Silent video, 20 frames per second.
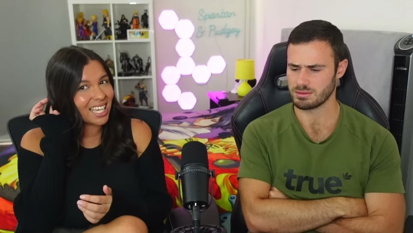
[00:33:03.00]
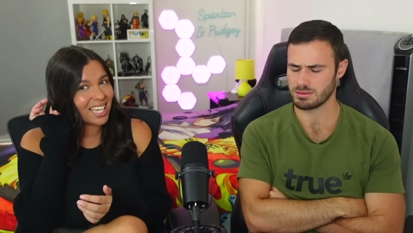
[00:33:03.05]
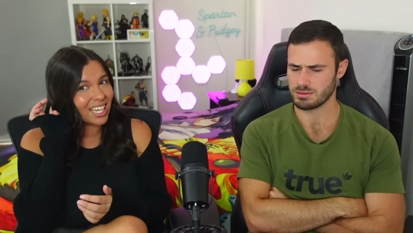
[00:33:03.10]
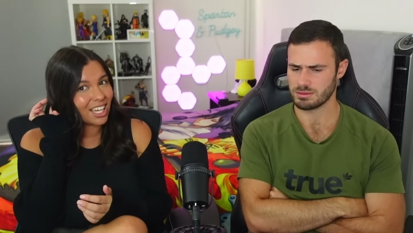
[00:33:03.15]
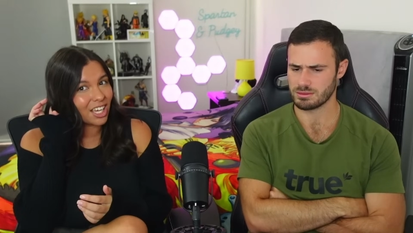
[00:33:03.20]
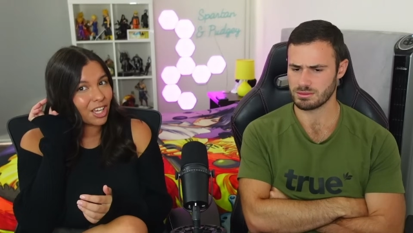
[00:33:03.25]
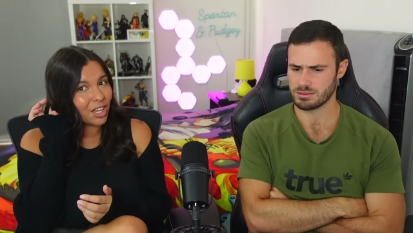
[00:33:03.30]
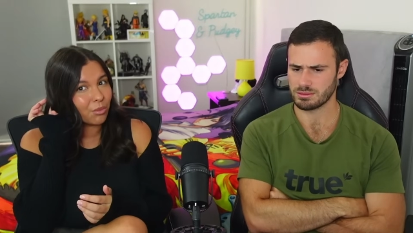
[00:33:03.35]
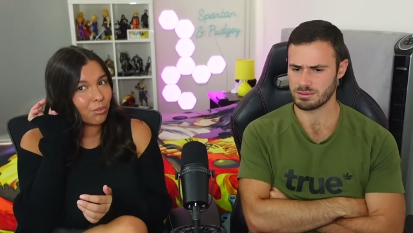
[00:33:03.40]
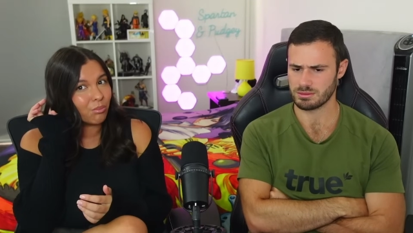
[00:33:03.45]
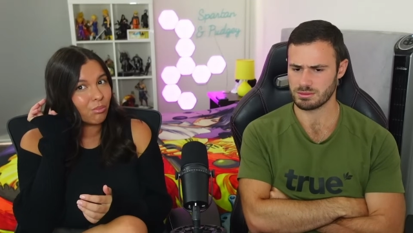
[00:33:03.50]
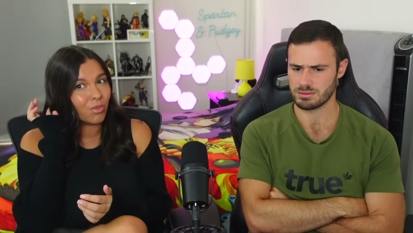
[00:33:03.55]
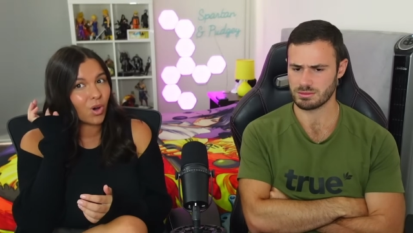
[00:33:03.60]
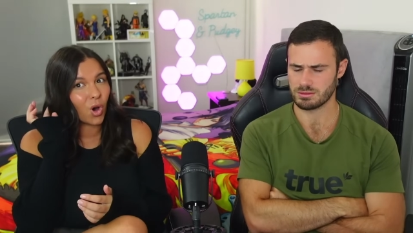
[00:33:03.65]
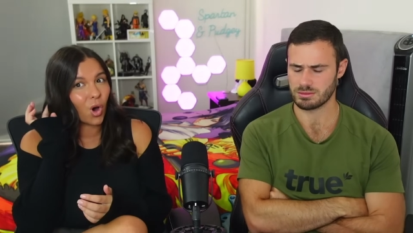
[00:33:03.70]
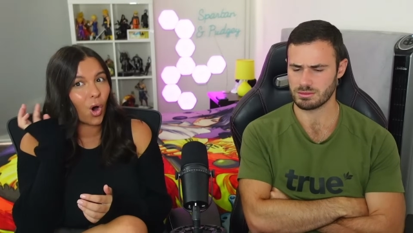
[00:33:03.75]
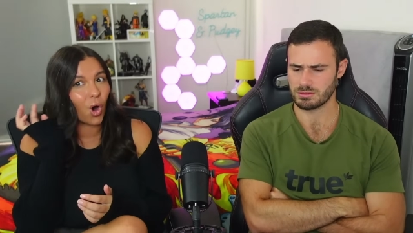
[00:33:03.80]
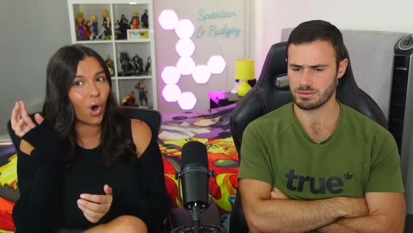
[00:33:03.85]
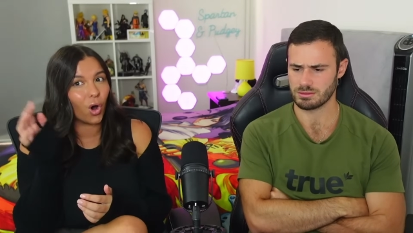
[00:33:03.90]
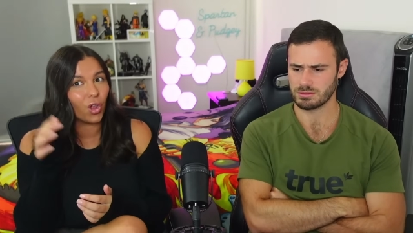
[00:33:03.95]
Speaker 1: him
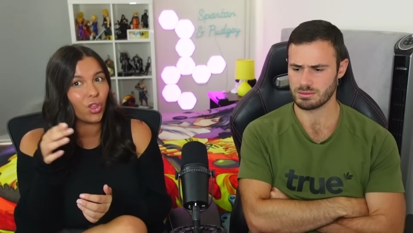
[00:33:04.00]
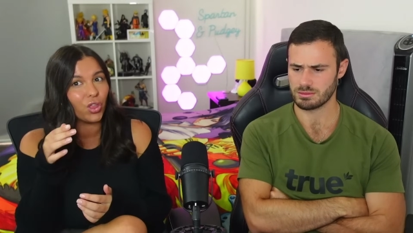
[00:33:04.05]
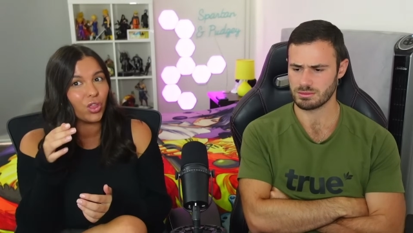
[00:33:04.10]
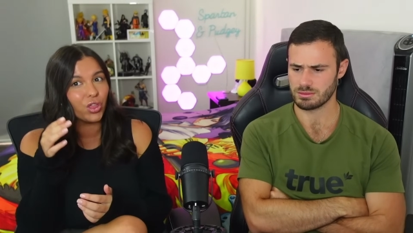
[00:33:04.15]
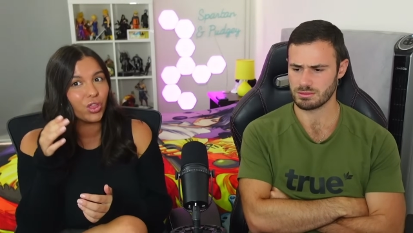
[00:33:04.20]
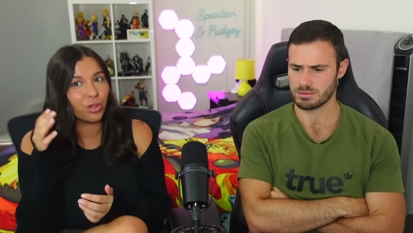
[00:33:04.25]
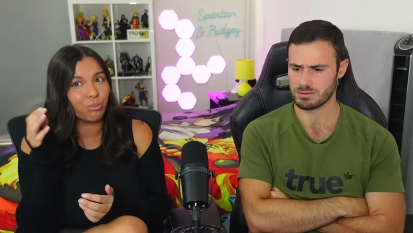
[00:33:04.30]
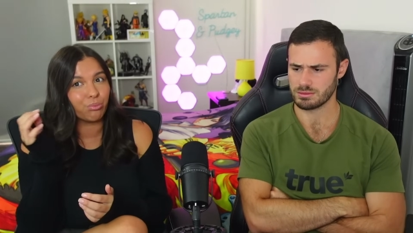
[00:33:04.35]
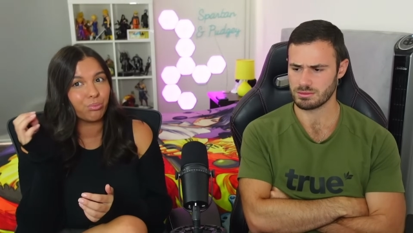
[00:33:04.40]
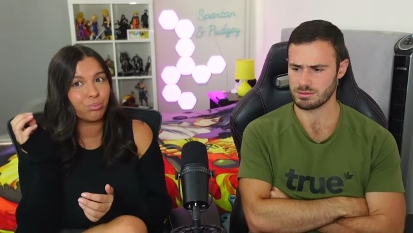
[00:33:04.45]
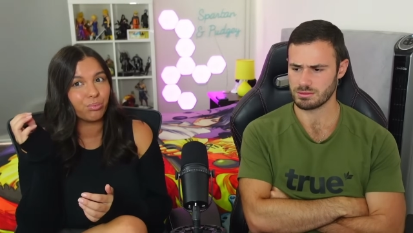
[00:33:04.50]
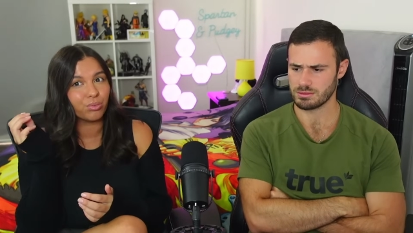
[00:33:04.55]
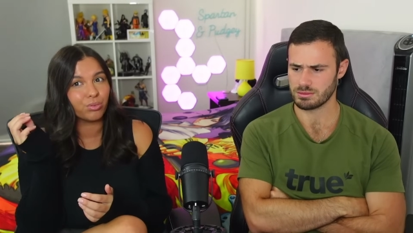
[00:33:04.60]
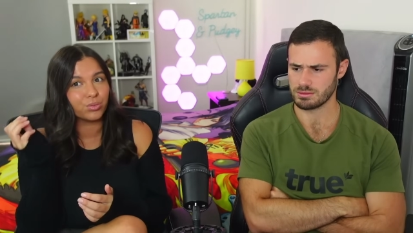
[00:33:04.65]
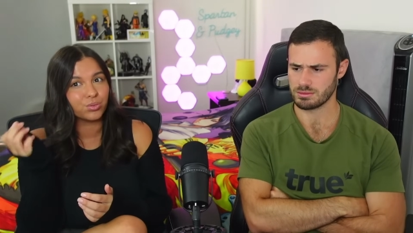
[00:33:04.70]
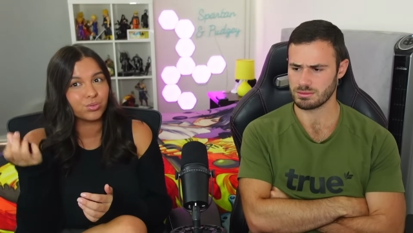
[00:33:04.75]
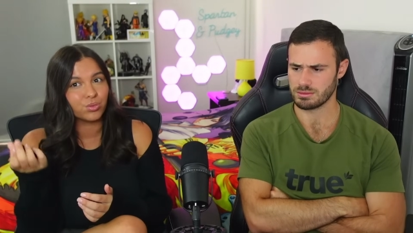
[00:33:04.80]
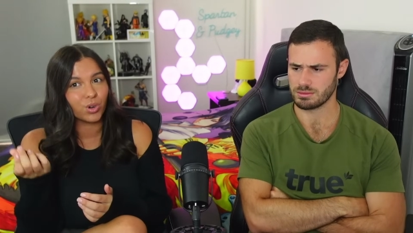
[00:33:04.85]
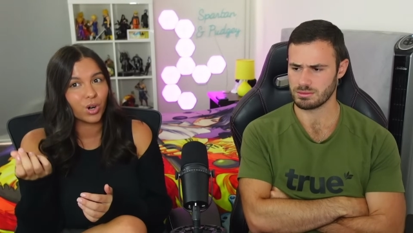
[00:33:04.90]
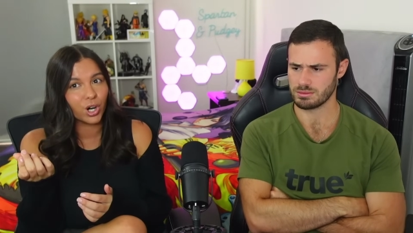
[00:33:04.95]
on the
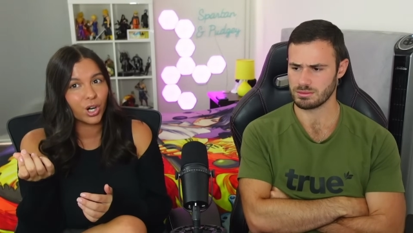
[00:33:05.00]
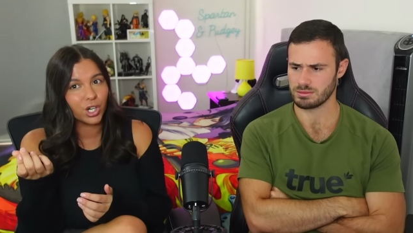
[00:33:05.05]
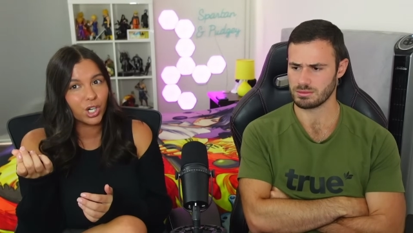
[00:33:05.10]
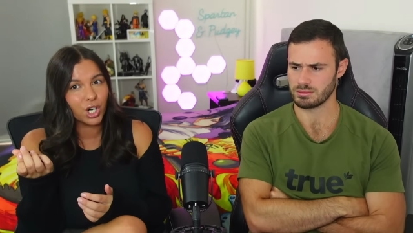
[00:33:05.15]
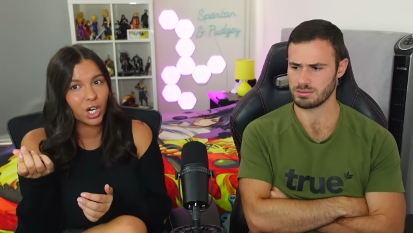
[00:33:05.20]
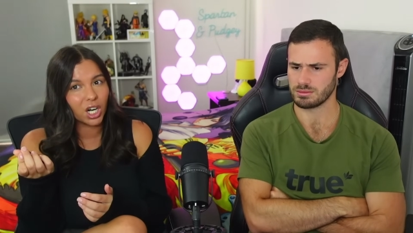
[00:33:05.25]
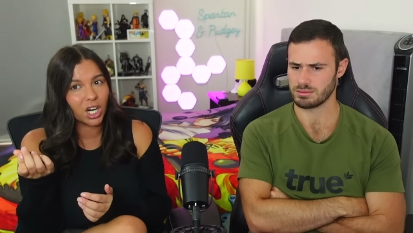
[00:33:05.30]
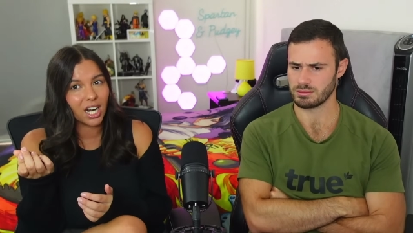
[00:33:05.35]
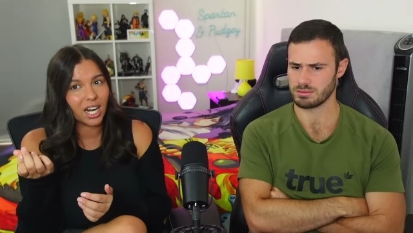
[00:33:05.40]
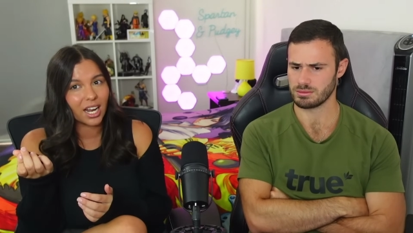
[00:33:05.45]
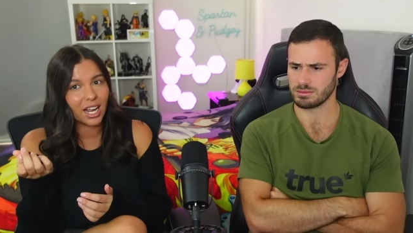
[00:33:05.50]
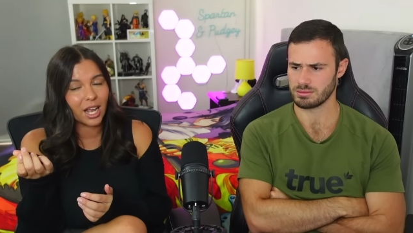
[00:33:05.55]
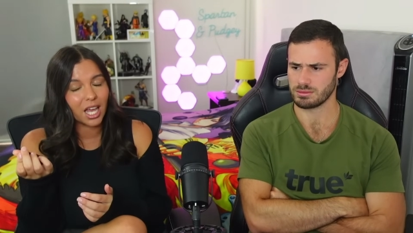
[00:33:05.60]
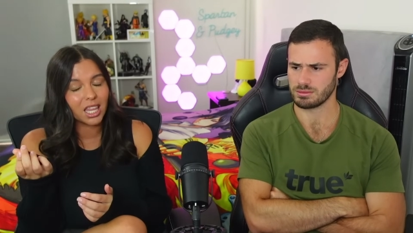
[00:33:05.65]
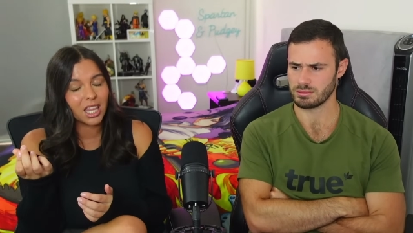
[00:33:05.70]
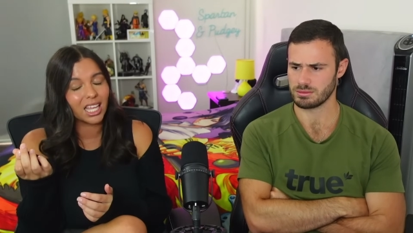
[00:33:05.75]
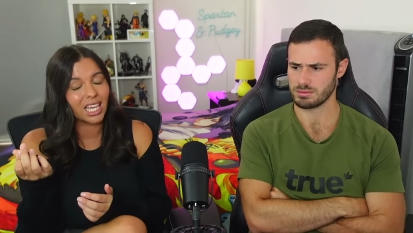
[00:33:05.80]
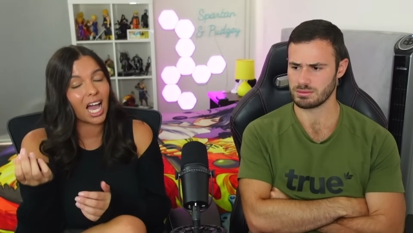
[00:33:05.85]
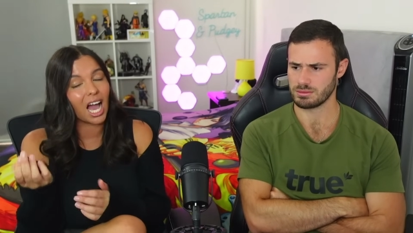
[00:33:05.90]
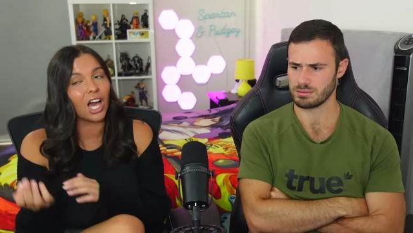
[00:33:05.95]
program
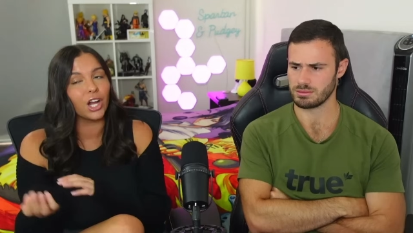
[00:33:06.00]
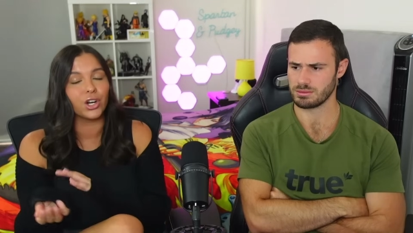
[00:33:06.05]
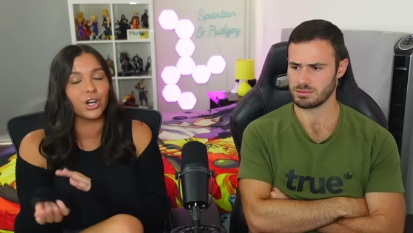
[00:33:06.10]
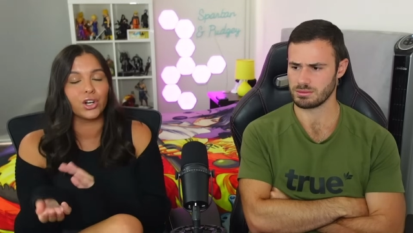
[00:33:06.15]
like i